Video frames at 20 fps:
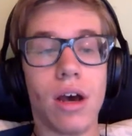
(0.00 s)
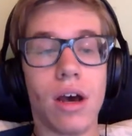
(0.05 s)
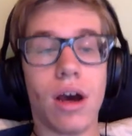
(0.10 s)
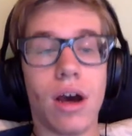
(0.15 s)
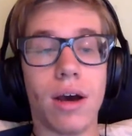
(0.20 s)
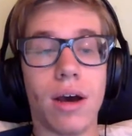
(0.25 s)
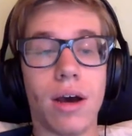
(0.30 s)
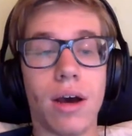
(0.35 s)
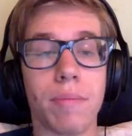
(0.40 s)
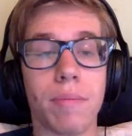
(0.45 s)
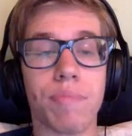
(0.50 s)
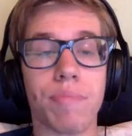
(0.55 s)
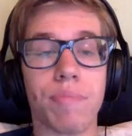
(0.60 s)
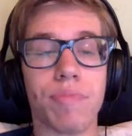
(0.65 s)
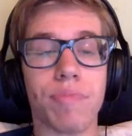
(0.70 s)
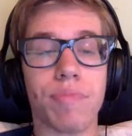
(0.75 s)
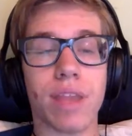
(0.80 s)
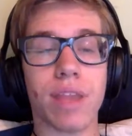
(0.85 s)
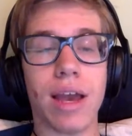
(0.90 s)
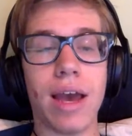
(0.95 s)

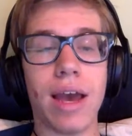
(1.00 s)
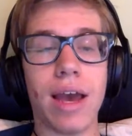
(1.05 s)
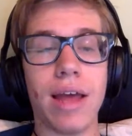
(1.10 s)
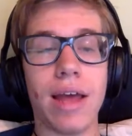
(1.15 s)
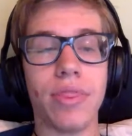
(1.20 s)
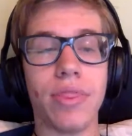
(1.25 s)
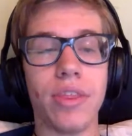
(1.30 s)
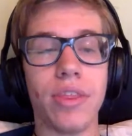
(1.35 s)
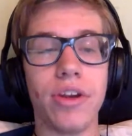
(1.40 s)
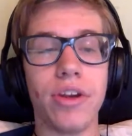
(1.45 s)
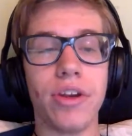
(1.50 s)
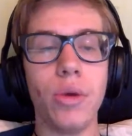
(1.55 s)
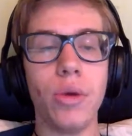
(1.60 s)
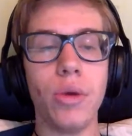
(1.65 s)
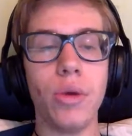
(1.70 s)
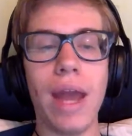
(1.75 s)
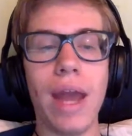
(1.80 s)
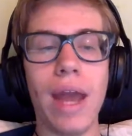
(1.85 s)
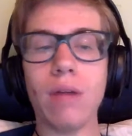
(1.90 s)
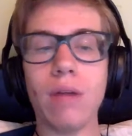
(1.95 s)
And the
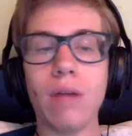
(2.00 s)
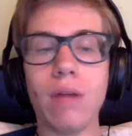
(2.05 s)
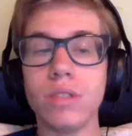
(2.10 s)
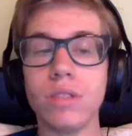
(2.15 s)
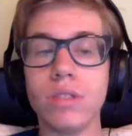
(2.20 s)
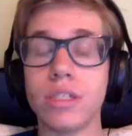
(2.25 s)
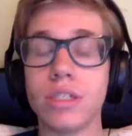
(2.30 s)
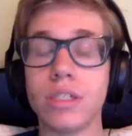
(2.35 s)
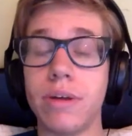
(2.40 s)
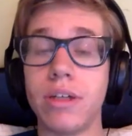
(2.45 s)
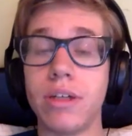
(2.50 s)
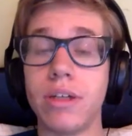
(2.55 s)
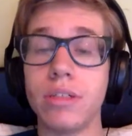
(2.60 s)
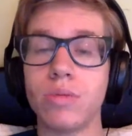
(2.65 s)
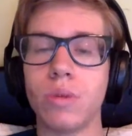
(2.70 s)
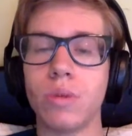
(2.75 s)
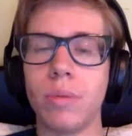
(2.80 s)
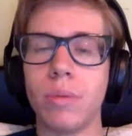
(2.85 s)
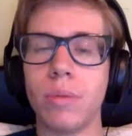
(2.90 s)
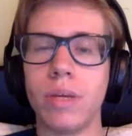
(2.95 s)
new lounge
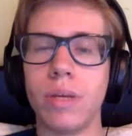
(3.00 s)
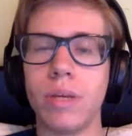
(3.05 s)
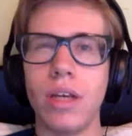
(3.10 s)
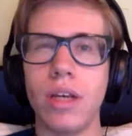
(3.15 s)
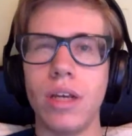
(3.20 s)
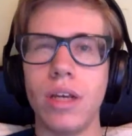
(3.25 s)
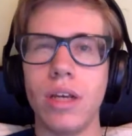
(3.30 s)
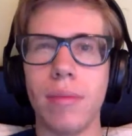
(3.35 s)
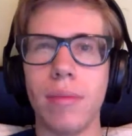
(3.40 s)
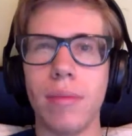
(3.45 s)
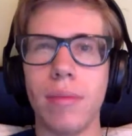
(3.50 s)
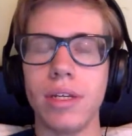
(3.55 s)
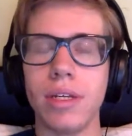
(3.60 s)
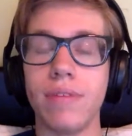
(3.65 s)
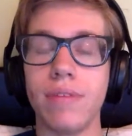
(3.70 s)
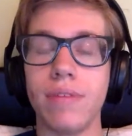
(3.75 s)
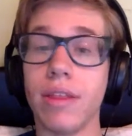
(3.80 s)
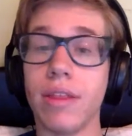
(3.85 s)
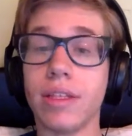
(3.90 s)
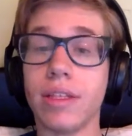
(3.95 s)
experience will be, I
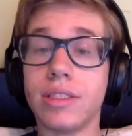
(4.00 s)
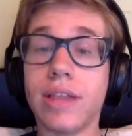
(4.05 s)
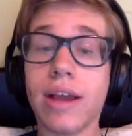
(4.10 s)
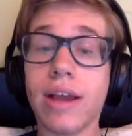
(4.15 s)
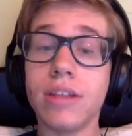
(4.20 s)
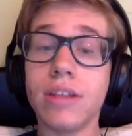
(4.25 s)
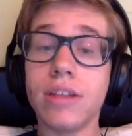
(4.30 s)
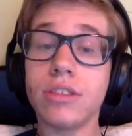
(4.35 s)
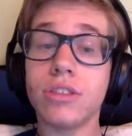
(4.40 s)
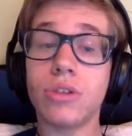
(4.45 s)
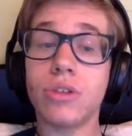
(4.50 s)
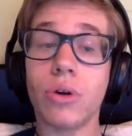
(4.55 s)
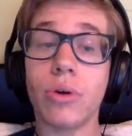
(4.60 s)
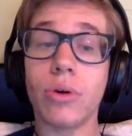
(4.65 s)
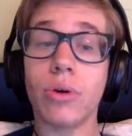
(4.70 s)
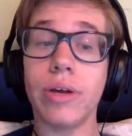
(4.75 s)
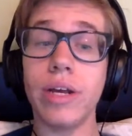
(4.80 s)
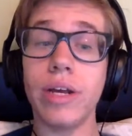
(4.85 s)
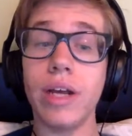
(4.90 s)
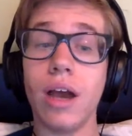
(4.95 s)
believe, on the second
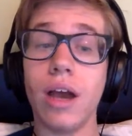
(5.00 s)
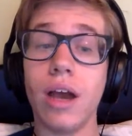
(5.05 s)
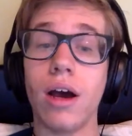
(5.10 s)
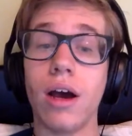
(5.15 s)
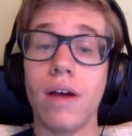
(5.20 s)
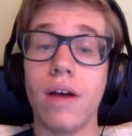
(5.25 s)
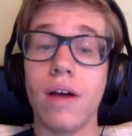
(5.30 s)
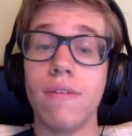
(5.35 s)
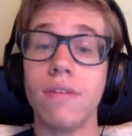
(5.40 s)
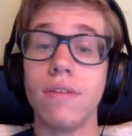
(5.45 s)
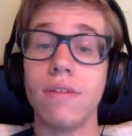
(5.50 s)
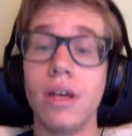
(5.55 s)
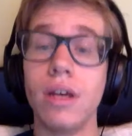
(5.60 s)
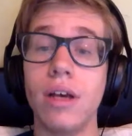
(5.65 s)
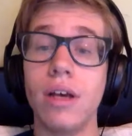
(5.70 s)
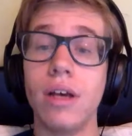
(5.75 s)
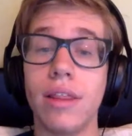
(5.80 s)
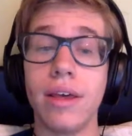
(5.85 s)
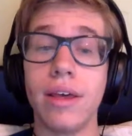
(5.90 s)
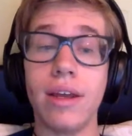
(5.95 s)
story of
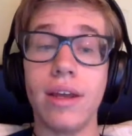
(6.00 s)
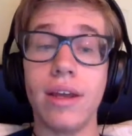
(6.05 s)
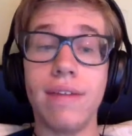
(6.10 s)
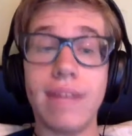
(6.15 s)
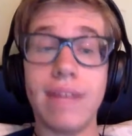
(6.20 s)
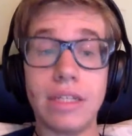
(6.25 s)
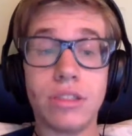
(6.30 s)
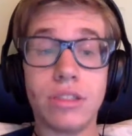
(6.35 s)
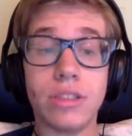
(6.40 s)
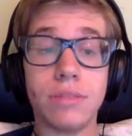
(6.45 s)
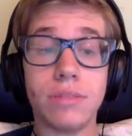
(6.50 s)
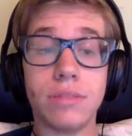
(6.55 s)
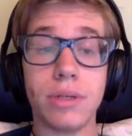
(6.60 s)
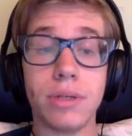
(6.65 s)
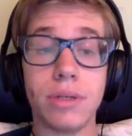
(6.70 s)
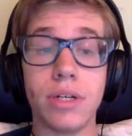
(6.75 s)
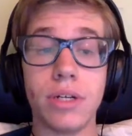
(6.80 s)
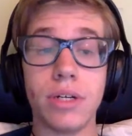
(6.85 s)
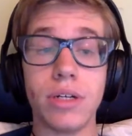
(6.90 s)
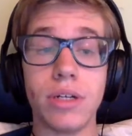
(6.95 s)
the Intervention
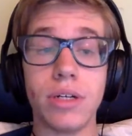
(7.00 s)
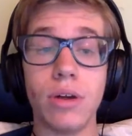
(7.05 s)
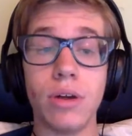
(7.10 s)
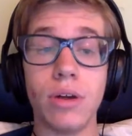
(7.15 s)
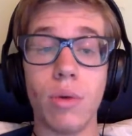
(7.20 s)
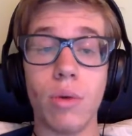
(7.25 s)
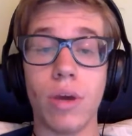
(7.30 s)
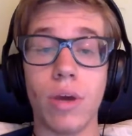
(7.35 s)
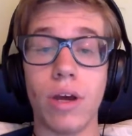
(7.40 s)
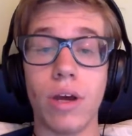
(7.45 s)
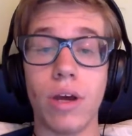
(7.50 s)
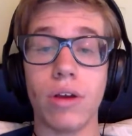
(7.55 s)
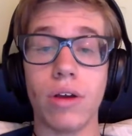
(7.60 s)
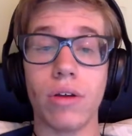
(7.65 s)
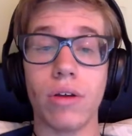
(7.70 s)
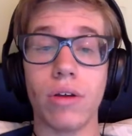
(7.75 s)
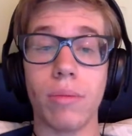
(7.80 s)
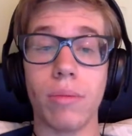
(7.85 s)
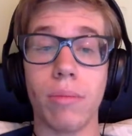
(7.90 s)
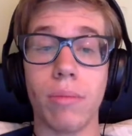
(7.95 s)
building
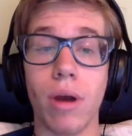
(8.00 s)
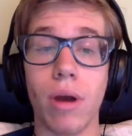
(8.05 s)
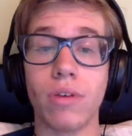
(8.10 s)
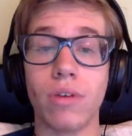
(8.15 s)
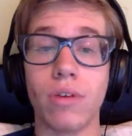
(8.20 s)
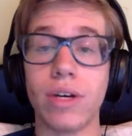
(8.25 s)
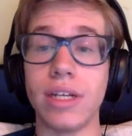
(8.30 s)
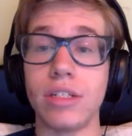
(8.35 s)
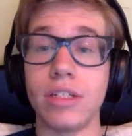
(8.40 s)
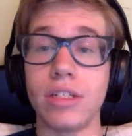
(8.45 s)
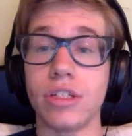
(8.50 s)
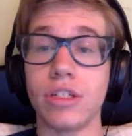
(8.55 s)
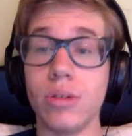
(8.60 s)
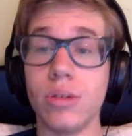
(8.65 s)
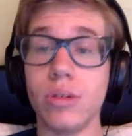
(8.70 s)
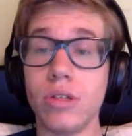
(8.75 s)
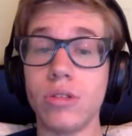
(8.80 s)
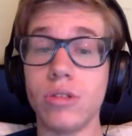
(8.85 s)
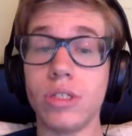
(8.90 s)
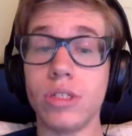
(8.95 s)
where Marvel HQ
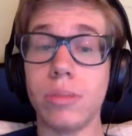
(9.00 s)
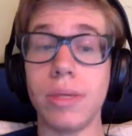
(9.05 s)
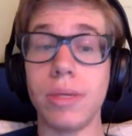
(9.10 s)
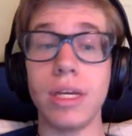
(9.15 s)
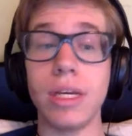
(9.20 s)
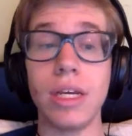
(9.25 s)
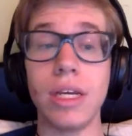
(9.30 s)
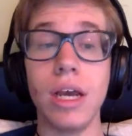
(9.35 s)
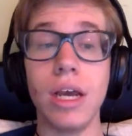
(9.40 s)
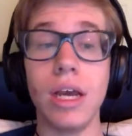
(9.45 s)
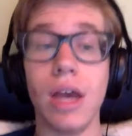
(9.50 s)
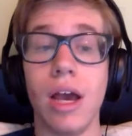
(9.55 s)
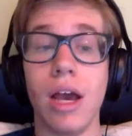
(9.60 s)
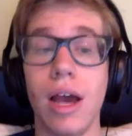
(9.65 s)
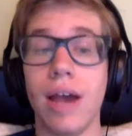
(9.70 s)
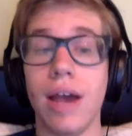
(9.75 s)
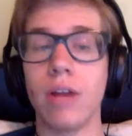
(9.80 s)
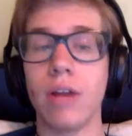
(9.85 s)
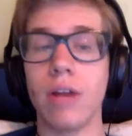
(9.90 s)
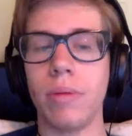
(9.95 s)
used to be,
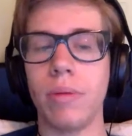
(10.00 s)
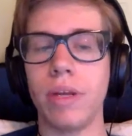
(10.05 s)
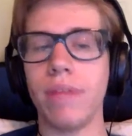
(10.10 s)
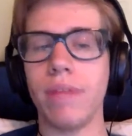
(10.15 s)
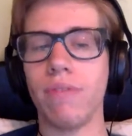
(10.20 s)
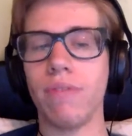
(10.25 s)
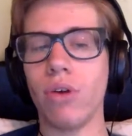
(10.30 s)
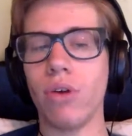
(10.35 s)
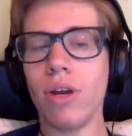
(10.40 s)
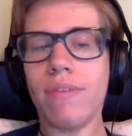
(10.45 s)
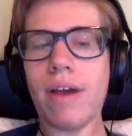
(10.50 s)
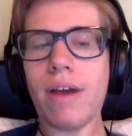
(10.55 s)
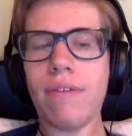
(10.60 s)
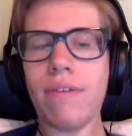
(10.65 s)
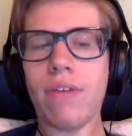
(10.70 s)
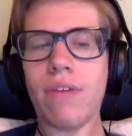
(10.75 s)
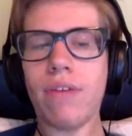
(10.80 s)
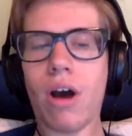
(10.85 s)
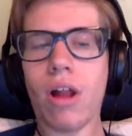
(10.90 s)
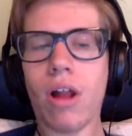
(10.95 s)
and it will be
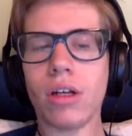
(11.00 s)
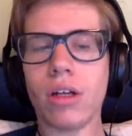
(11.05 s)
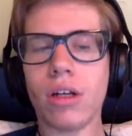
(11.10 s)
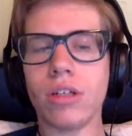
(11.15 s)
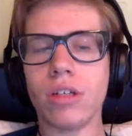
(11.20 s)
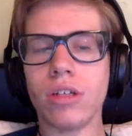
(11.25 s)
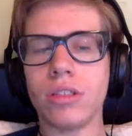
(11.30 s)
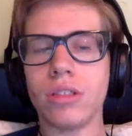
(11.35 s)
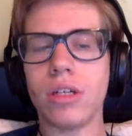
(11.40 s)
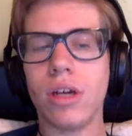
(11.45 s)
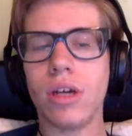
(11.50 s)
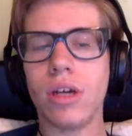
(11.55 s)
$45,